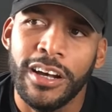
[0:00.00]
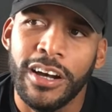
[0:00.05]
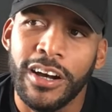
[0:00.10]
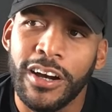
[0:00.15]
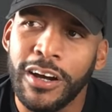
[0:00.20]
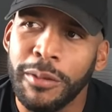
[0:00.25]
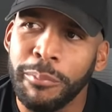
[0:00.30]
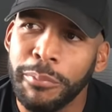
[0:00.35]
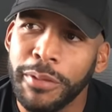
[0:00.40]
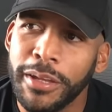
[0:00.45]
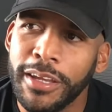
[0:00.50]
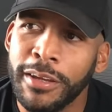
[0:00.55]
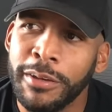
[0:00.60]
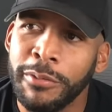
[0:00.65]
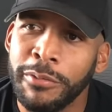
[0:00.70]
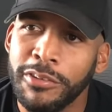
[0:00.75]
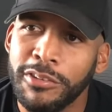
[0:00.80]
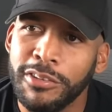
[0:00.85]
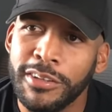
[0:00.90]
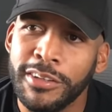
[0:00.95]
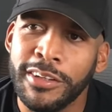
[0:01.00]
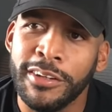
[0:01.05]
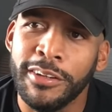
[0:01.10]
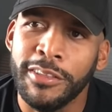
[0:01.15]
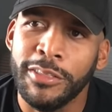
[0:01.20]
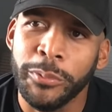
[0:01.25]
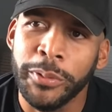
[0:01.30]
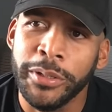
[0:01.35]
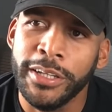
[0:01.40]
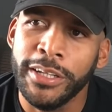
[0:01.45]
oh man, we should do a
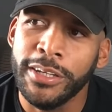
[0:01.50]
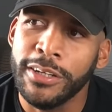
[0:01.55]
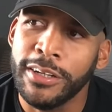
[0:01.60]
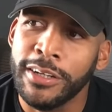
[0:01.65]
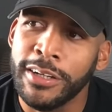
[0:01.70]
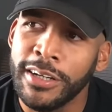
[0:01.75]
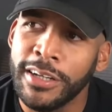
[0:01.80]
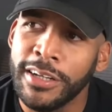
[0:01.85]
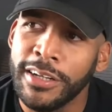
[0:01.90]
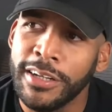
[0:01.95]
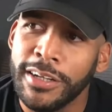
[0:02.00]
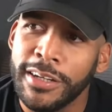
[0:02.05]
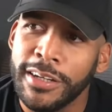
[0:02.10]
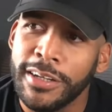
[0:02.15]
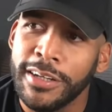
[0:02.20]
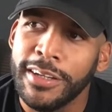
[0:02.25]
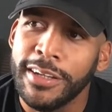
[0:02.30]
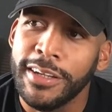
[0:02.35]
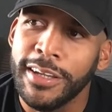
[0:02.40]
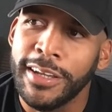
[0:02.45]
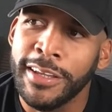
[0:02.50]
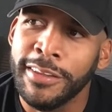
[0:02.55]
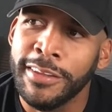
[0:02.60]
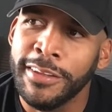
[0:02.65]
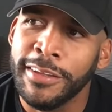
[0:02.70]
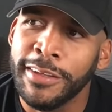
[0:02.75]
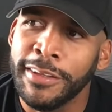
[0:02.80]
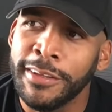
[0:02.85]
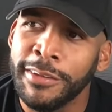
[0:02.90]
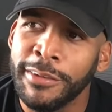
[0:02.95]
3D car. And
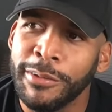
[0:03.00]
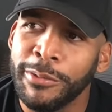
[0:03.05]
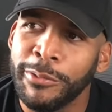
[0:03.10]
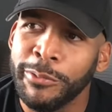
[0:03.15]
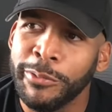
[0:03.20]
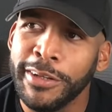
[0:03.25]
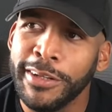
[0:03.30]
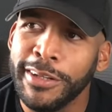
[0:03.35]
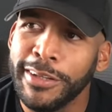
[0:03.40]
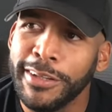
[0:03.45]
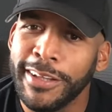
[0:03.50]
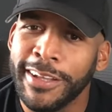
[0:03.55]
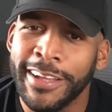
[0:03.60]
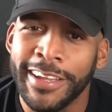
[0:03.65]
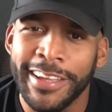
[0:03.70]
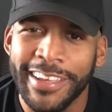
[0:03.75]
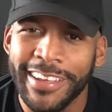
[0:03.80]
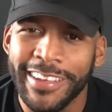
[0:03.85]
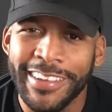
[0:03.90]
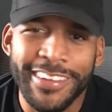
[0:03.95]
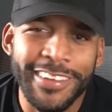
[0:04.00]
then 3D, like,